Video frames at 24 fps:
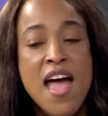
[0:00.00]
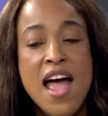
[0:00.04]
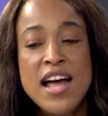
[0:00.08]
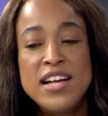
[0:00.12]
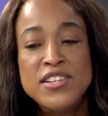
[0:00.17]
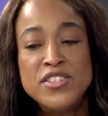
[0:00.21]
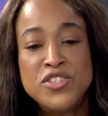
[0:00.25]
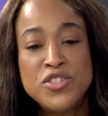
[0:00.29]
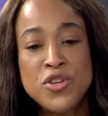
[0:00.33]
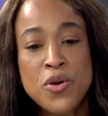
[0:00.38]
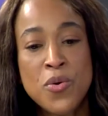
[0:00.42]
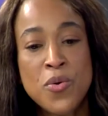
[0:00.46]

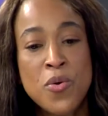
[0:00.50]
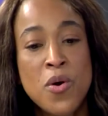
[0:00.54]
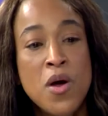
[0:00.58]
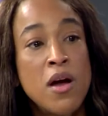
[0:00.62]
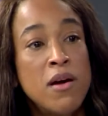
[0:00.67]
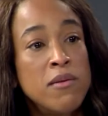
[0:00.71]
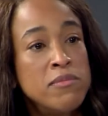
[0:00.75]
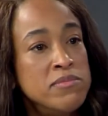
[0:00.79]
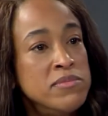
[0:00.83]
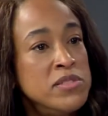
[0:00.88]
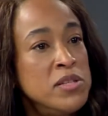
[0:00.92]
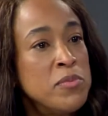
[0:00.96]
And so
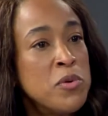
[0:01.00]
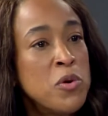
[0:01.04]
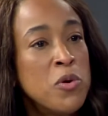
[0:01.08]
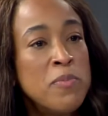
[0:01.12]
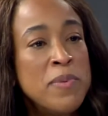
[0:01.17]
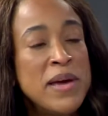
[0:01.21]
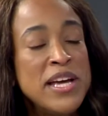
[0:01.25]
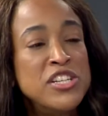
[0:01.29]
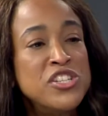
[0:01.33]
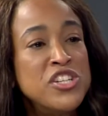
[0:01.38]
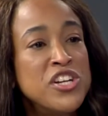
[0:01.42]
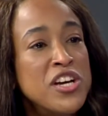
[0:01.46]
typical
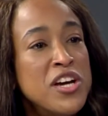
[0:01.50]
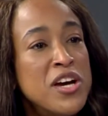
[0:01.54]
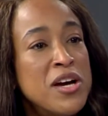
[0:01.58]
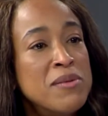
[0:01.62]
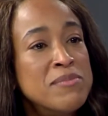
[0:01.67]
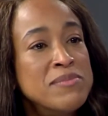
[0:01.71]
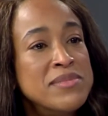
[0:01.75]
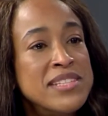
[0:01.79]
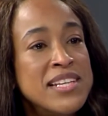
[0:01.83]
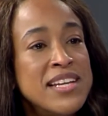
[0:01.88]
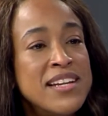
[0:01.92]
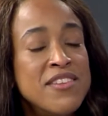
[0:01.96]
patient
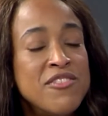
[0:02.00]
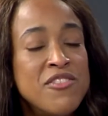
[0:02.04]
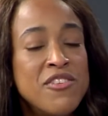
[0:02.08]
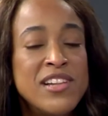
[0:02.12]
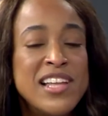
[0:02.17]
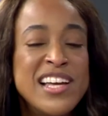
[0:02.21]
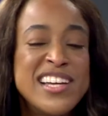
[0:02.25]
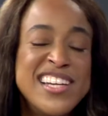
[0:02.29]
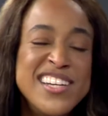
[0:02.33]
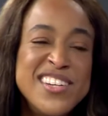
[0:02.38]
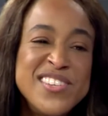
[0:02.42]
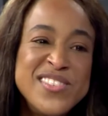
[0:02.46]
comes in and they're
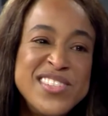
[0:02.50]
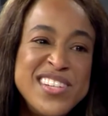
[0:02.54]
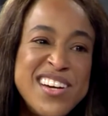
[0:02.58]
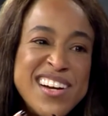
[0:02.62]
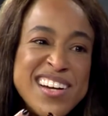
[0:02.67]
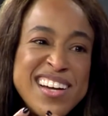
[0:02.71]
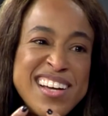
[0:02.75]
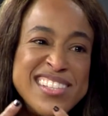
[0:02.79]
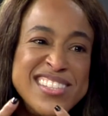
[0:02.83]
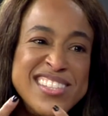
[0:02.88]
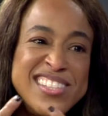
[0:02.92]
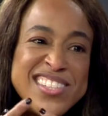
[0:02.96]
like, you know,
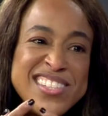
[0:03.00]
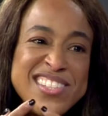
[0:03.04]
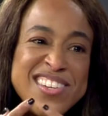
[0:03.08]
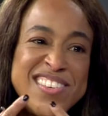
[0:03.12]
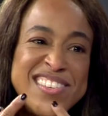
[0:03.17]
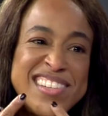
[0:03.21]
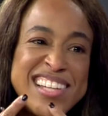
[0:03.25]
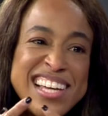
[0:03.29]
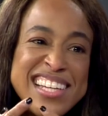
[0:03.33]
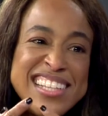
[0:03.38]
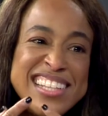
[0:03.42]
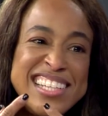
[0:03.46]
doc, I just
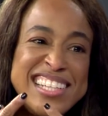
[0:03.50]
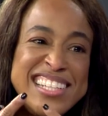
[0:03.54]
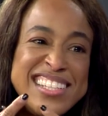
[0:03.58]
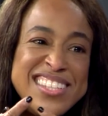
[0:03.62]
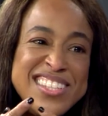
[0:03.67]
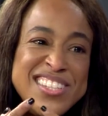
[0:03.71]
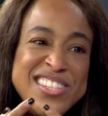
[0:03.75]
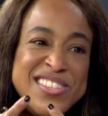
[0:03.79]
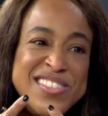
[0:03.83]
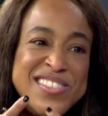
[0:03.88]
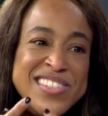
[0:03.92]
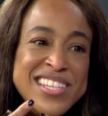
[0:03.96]
don't like
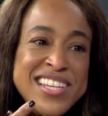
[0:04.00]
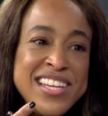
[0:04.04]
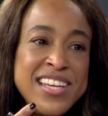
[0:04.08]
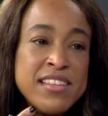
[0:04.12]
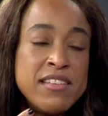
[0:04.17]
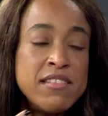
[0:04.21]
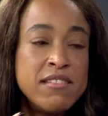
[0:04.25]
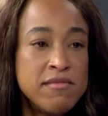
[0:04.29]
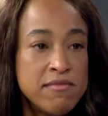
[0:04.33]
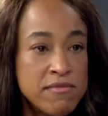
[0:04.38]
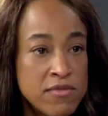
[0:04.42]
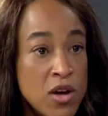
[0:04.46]
these two
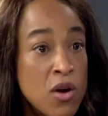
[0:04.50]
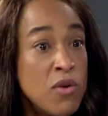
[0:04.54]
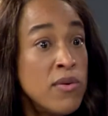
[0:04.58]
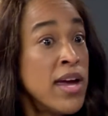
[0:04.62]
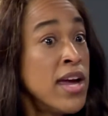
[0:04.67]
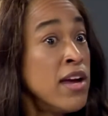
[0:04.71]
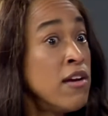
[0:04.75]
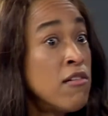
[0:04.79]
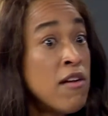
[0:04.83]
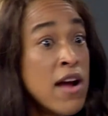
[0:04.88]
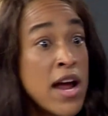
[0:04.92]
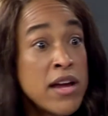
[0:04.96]
teeth.
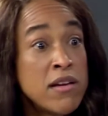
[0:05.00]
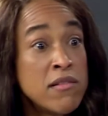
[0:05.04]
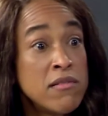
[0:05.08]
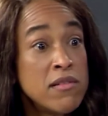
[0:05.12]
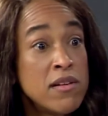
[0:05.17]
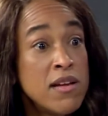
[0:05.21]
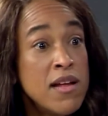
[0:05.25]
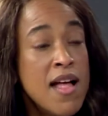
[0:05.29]
Okay, great.